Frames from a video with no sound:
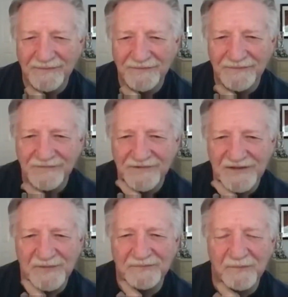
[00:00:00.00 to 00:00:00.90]
been my
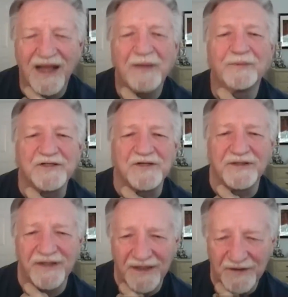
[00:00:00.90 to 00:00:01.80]
pleasure, Dan. You do a
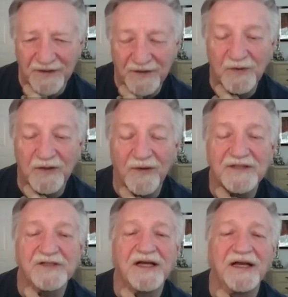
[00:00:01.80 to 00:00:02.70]
great job. You
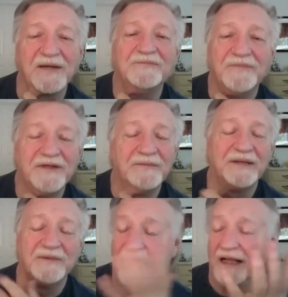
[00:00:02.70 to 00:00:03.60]
mean I just felt
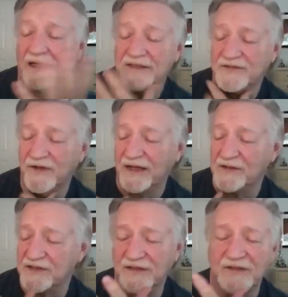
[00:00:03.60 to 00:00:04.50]
like I was sitting talking to a
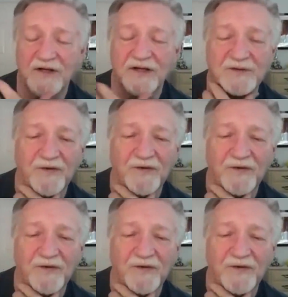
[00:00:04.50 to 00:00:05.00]
friend. I like that.